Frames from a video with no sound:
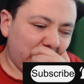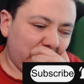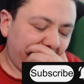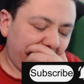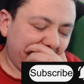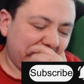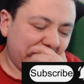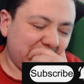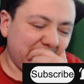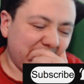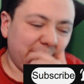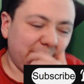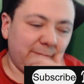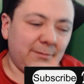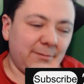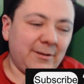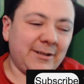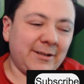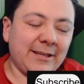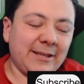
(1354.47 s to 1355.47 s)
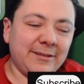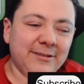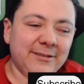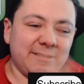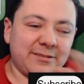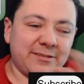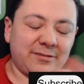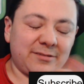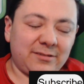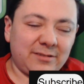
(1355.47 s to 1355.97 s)
So again,
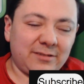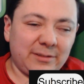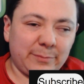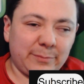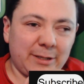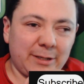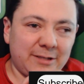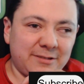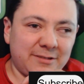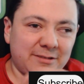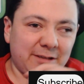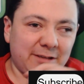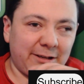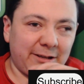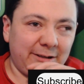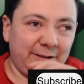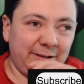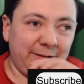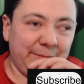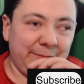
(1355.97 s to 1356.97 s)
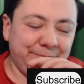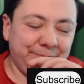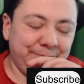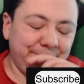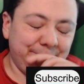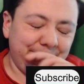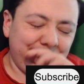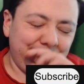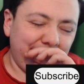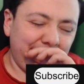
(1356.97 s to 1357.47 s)
this depends on,
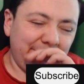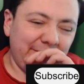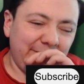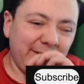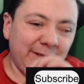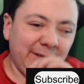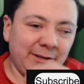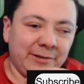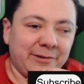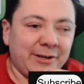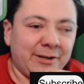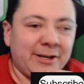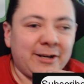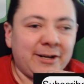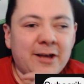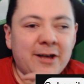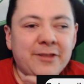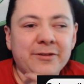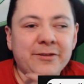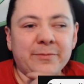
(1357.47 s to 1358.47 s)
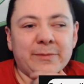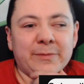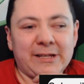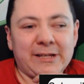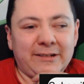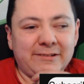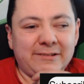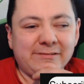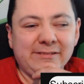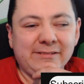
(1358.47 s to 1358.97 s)
other
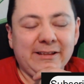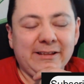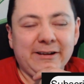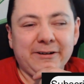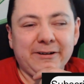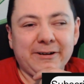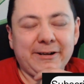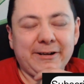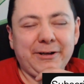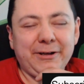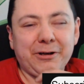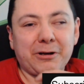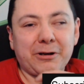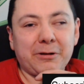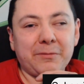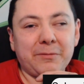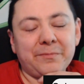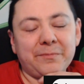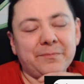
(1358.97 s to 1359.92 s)
planets that are here.